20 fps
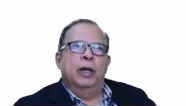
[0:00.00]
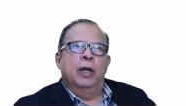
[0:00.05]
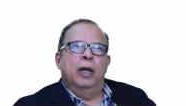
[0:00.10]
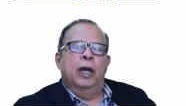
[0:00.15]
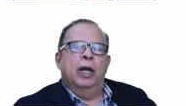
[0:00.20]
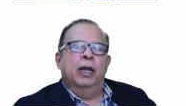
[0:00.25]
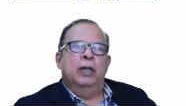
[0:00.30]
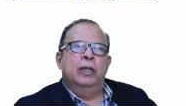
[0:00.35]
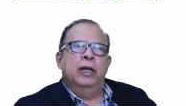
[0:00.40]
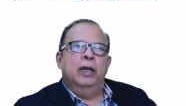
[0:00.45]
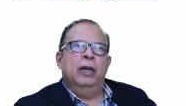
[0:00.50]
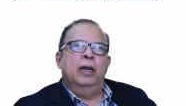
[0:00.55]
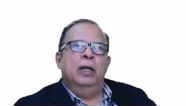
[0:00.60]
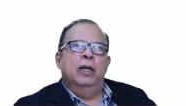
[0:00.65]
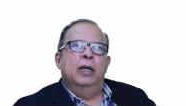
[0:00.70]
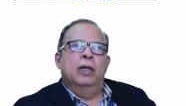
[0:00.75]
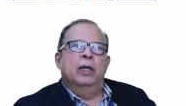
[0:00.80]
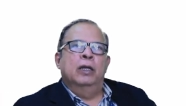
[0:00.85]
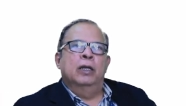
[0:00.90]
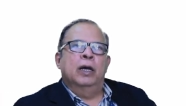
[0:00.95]
and
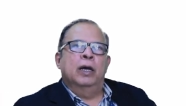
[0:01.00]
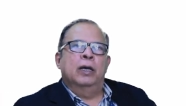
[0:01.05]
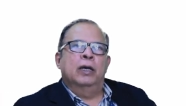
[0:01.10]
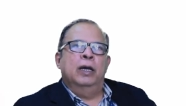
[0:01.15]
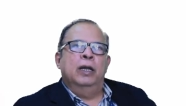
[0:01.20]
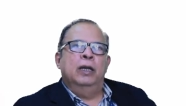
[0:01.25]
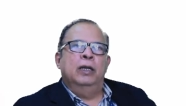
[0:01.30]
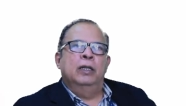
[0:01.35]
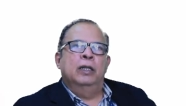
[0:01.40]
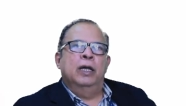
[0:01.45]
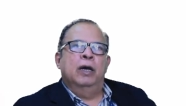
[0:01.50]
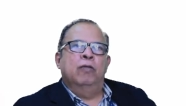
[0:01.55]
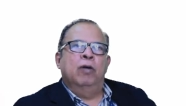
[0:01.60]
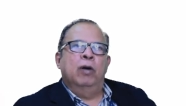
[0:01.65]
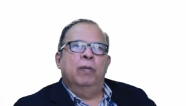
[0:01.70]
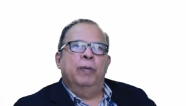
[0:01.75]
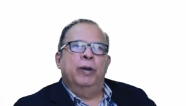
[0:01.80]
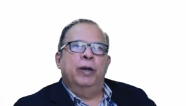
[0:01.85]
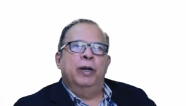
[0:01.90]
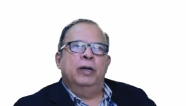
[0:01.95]
then again in the
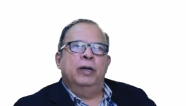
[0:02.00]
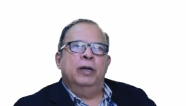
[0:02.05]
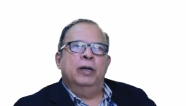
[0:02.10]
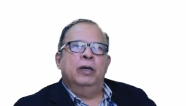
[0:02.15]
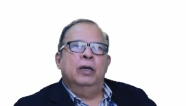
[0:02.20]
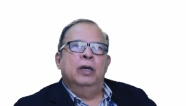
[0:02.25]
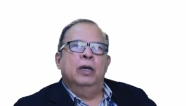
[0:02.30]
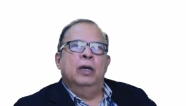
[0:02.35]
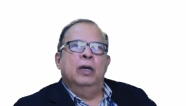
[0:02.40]
evaporator